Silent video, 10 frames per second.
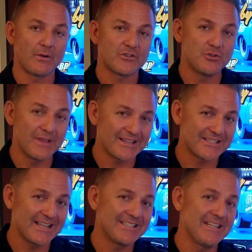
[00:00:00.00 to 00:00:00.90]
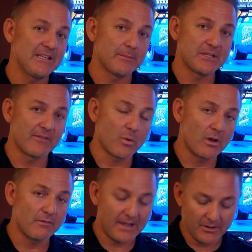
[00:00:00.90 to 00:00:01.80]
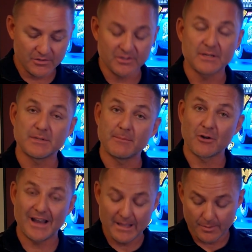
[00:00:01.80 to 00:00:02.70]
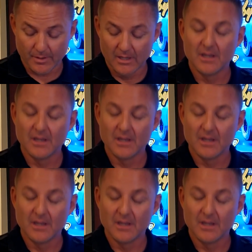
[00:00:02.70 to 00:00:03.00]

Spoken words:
2019 WCF qualifiers on September 9th.